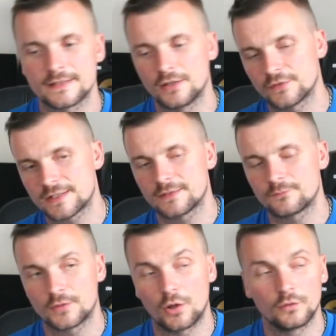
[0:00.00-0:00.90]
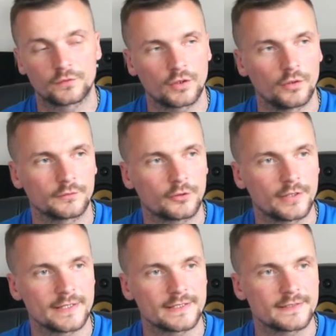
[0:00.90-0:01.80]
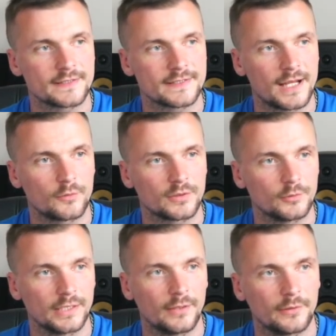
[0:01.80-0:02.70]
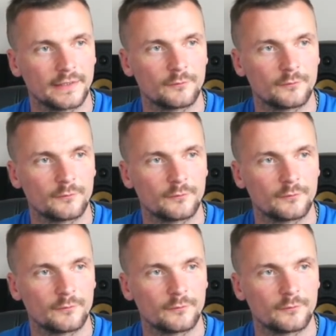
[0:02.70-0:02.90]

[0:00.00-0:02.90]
and obviously golf's gone crazy into Saudi money now, hasn't it?